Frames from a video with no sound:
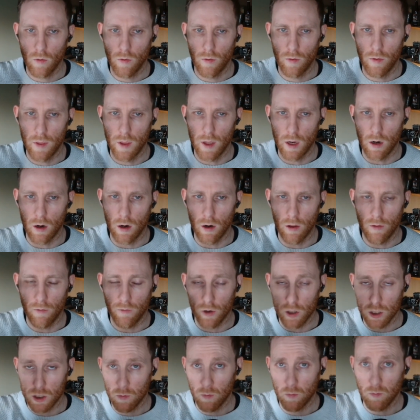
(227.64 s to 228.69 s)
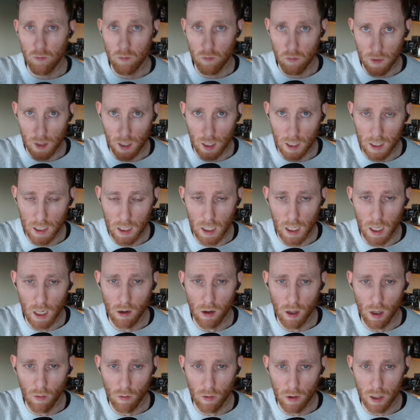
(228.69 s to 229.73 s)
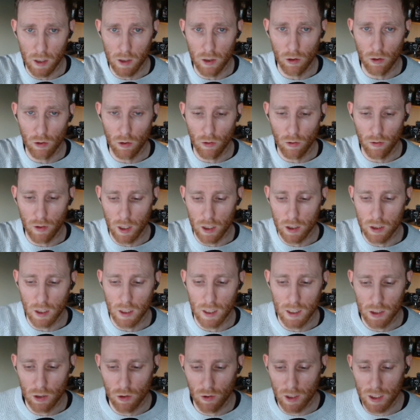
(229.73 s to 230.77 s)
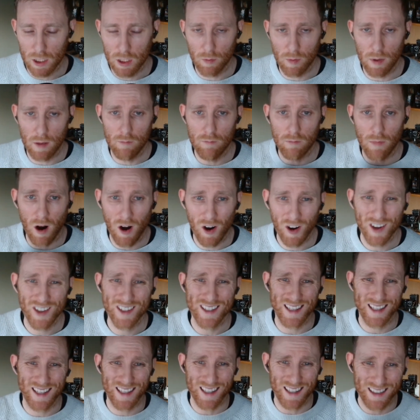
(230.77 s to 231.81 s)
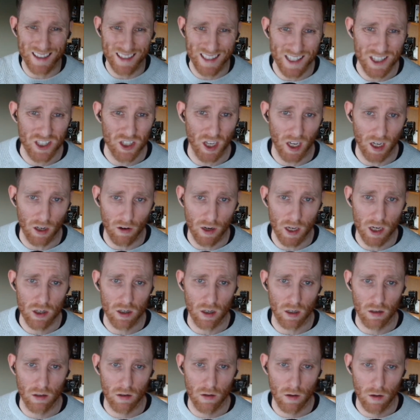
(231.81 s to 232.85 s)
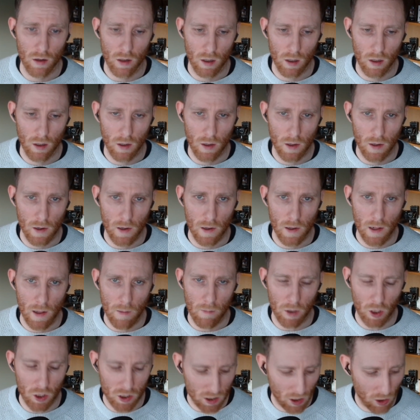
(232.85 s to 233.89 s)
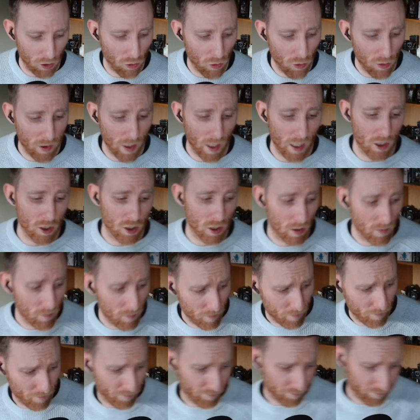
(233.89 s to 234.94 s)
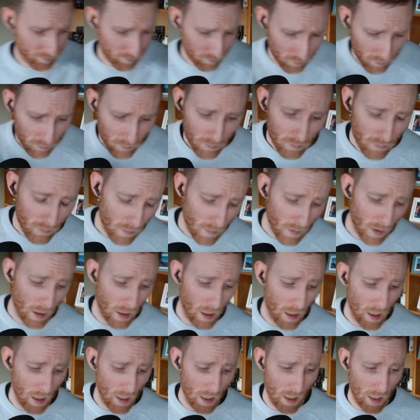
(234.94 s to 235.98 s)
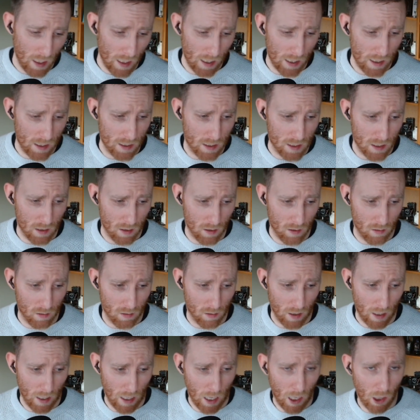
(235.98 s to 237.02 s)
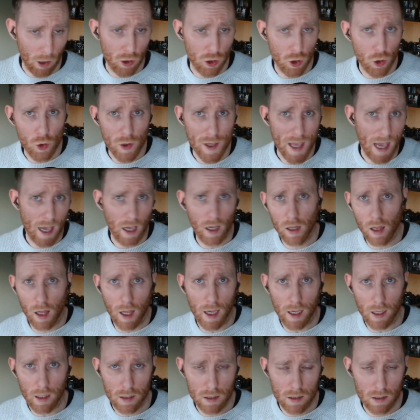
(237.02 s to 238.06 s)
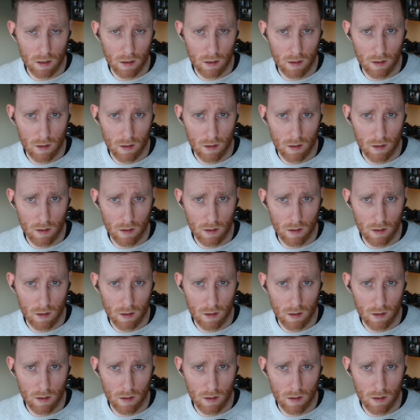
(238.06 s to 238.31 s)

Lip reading: The first kind of key area within your growth engine is going to be marketing and lead generation, because a growth engine is how you get clients.